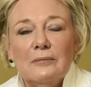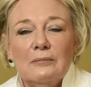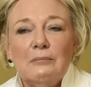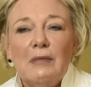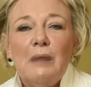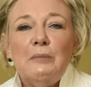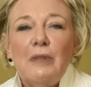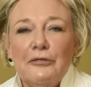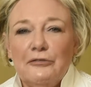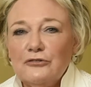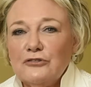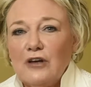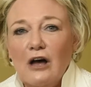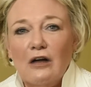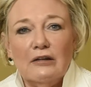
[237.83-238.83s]
"My
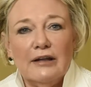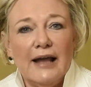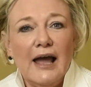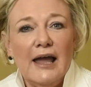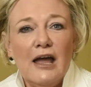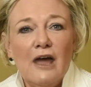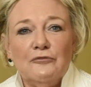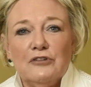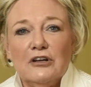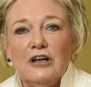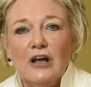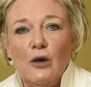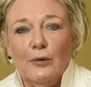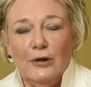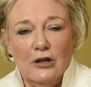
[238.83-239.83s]
mother's calling. I have to
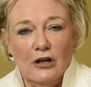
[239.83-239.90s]
go," and